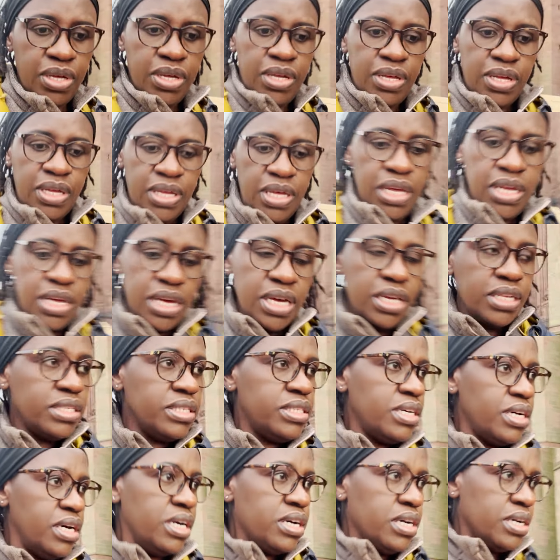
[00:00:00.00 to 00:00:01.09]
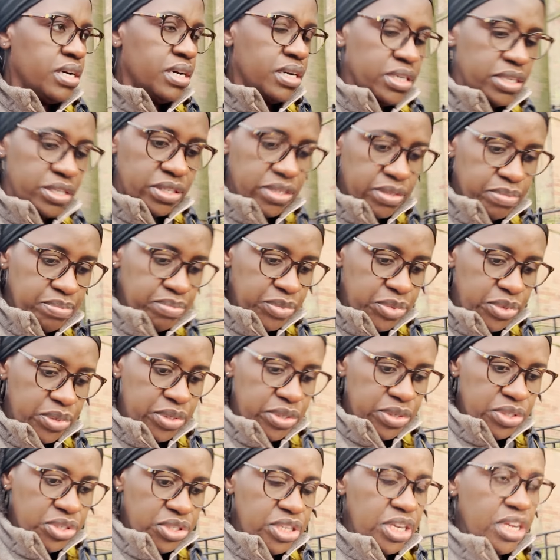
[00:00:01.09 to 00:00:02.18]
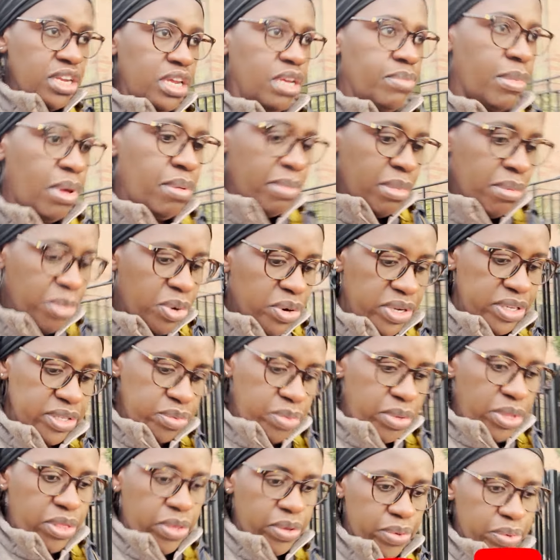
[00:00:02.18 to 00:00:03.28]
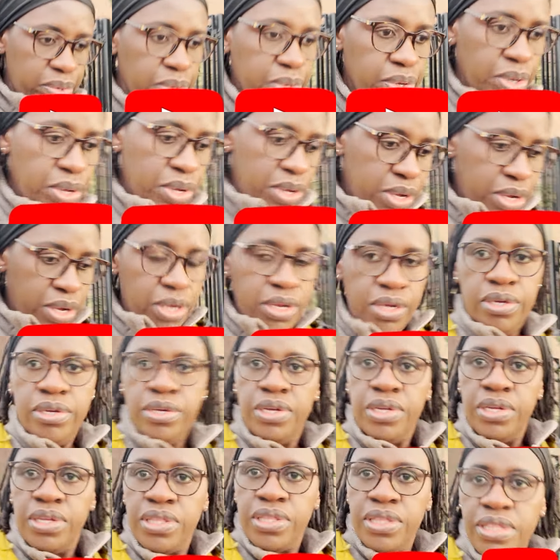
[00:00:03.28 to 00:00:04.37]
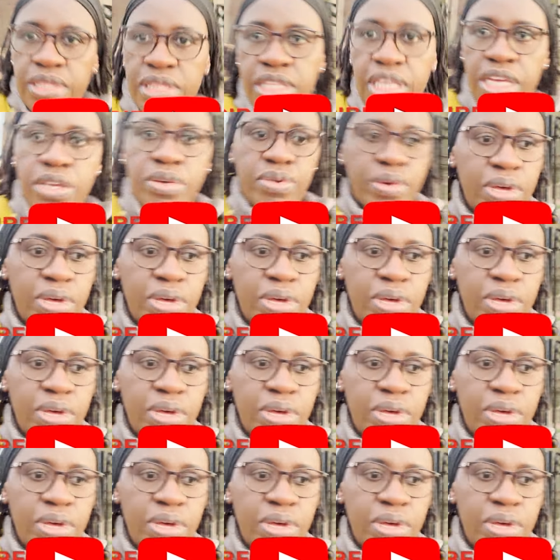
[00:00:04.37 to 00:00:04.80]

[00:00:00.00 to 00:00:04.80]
foods, and uh, sharing my memories with you. Thank you